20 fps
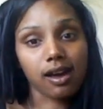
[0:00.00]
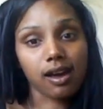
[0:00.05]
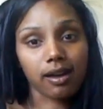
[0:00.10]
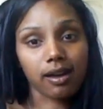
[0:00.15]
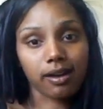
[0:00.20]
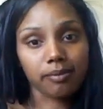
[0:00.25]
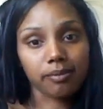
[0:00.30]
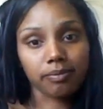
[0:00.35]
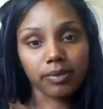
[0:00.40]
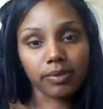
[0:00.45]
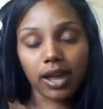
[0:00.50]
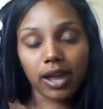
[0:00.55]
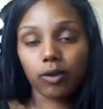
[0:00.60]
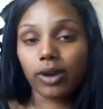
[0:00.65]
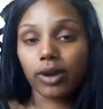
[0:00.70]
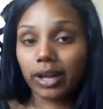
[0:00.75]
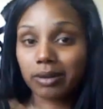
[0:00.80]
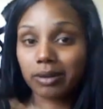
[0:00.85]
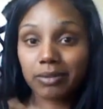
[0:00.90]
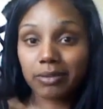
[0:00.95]
I
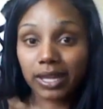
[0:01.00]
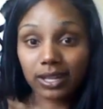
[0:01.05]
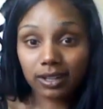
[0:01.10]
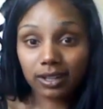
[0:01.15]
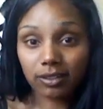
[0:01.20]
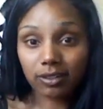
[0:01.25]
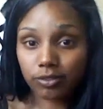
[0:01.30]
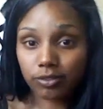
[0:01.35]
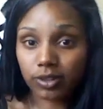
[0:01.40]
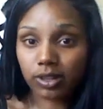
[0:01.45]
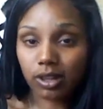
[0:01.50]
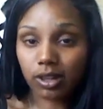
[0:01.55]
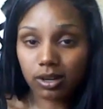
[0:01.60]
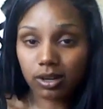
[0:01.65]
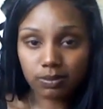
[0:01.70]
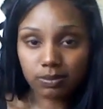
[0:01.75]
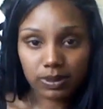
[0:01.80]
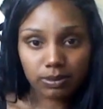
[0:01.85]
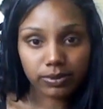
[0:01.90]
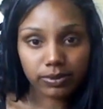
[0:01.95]
recommend it for a
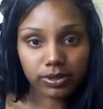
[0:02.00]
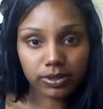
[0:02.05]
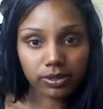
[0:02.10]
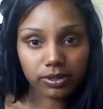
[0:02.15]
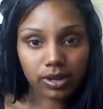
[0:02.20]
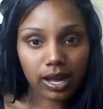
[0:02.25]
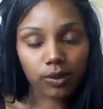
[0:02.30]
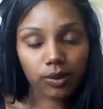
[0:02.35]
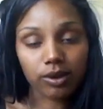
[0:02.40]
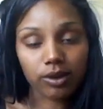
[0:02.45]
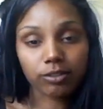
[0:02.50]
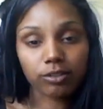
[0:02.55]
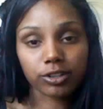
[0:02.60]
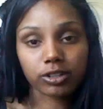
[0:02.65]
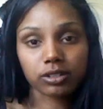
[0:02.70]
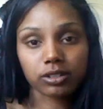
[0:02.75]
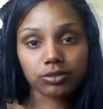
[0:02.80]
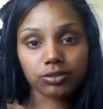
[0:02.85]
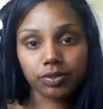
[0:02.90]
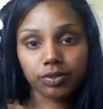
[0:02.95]
lot of people.
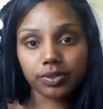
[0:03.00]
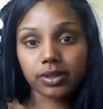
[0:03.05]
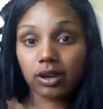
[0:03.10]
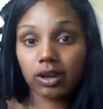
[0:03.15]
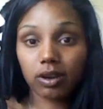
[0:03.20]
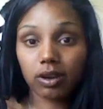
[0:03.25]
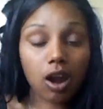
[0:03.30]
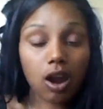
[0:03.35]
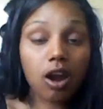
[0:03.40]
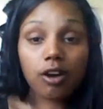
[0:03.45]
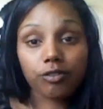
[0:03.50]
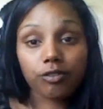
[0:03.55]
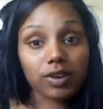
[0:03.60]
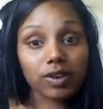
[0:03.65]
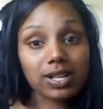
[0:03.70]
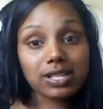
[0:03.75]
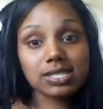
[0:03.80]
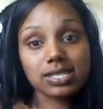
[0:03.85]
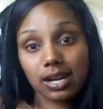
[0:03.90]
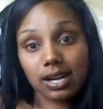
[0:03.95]
However, there are
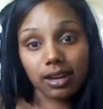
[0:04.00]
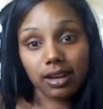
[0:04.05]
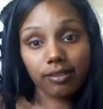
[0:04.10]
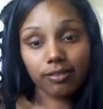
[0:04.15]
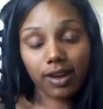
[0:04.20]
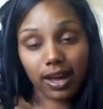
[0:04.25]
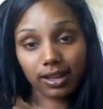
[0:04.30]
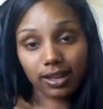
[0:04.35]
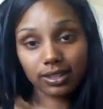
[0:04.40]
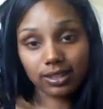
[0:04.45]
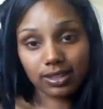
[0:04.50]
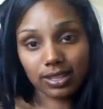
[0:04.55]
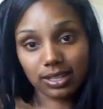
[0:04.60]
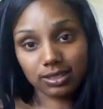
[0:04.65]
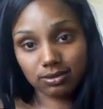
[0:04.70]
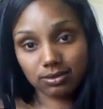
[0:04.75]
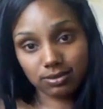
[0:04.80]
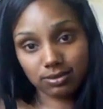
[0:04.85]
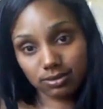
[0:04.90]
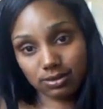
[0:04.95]
friends that I've had
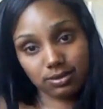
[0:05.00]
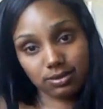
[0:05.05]
that